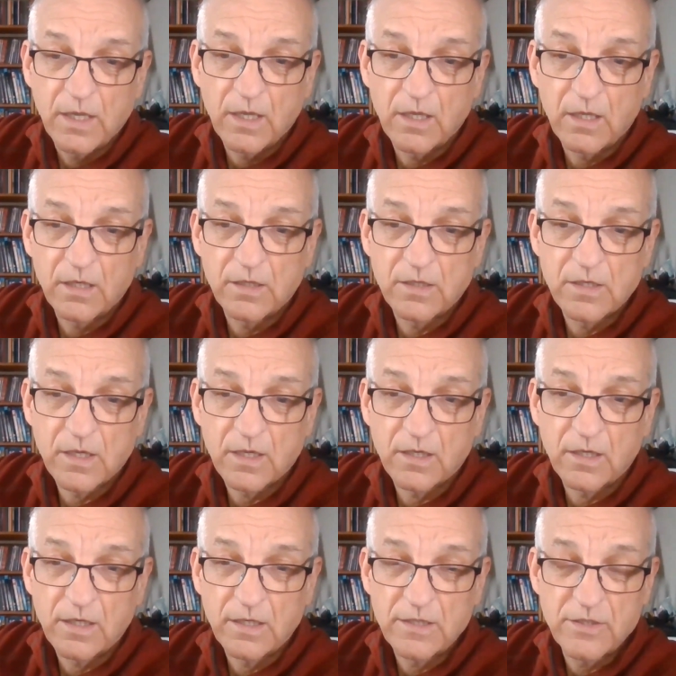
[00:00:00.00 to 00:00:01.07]
and
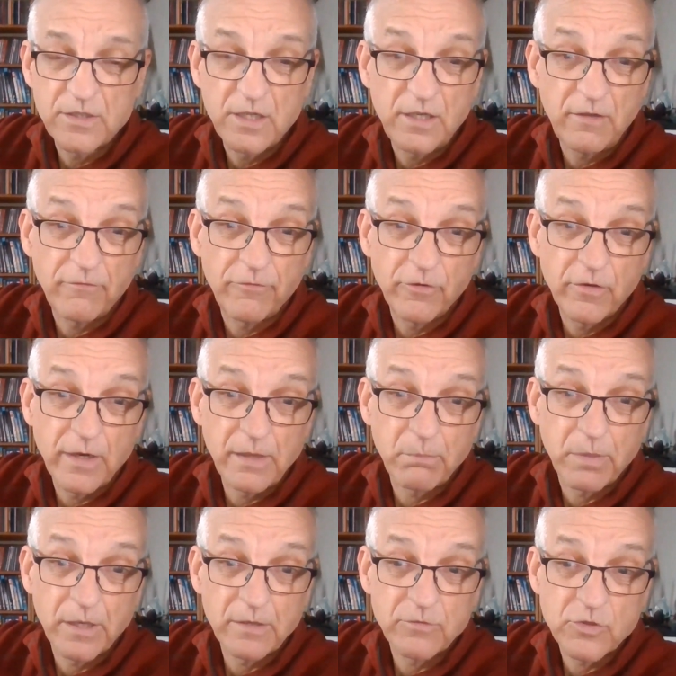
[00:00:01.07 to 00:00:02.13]
I listed it for £8
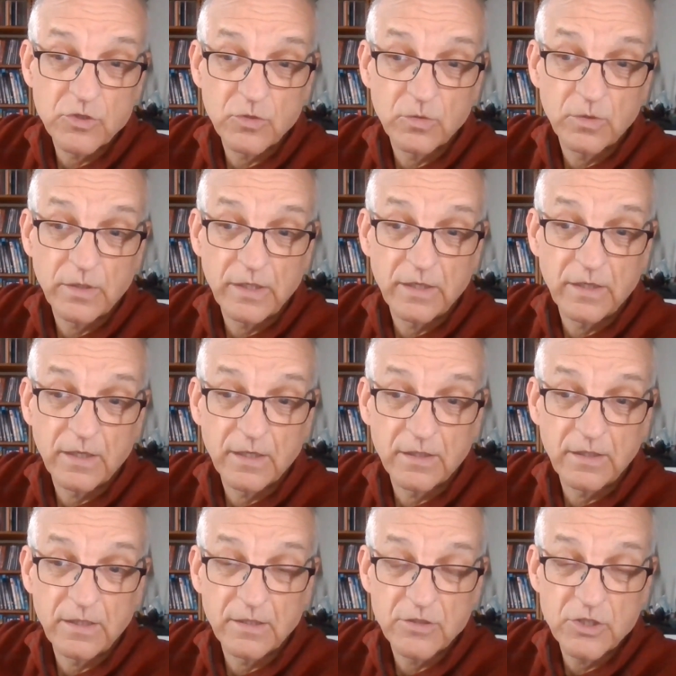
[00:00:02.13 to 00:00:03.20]
all in,
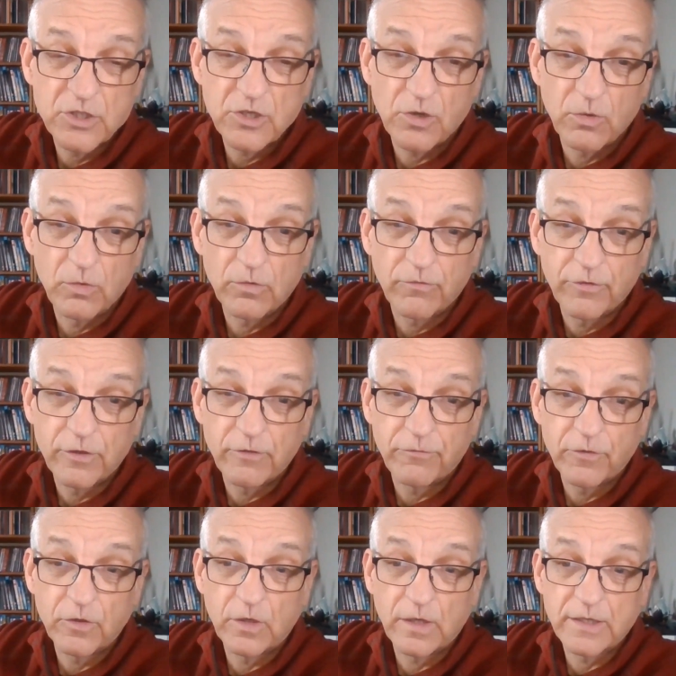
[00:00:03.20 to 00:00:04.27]
and it has sold for the
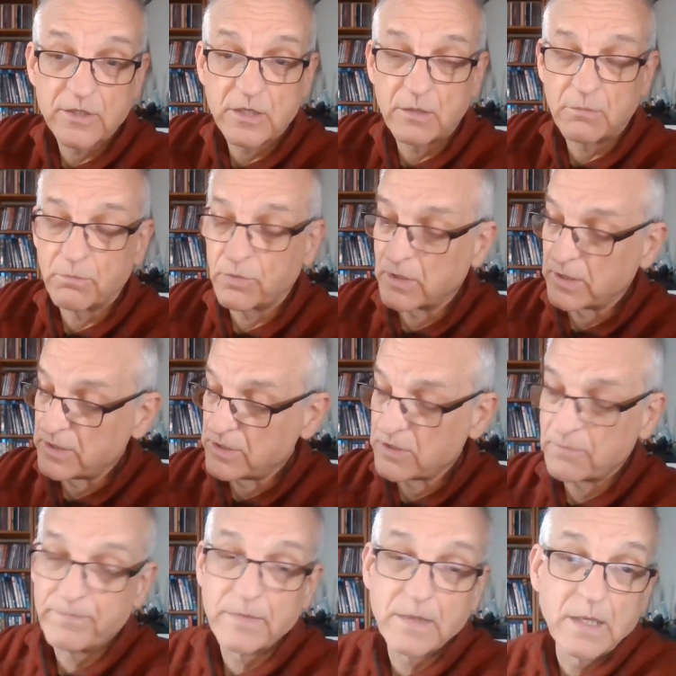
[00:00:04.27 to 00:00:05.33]
full asking price.